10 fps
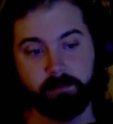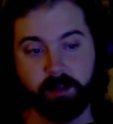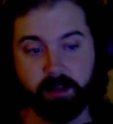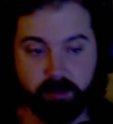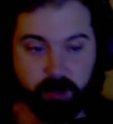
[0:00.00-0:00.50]

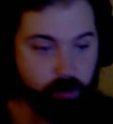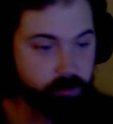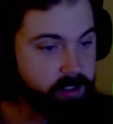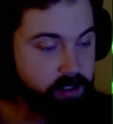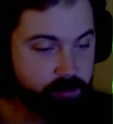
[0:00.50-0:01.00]

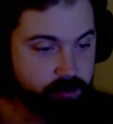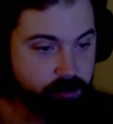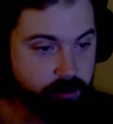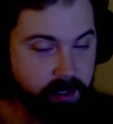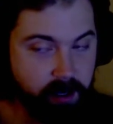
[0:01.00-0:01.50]
Totally huge
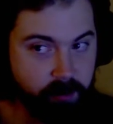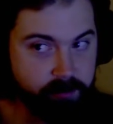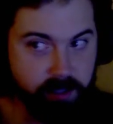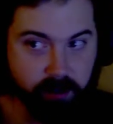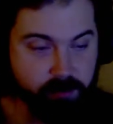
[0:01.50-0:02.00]

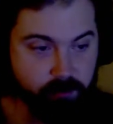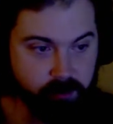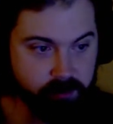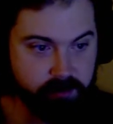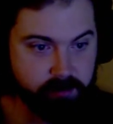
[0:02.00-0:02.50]
treehouse out in the
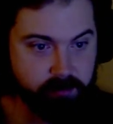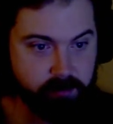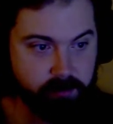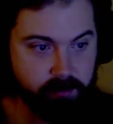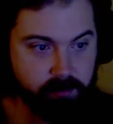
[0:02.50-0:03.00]
woods,
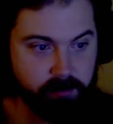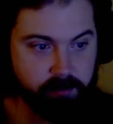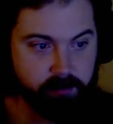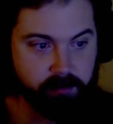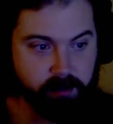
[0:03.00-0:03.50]

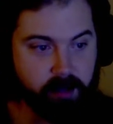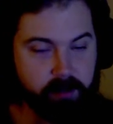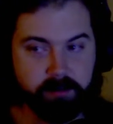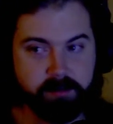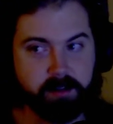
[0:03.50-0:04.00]

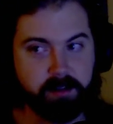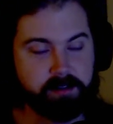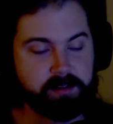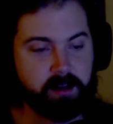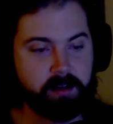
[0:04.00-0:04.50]
Kyle said
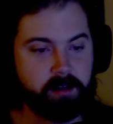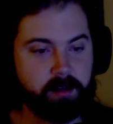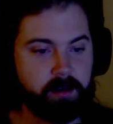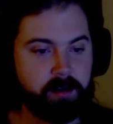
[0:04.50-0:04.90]
excitedly.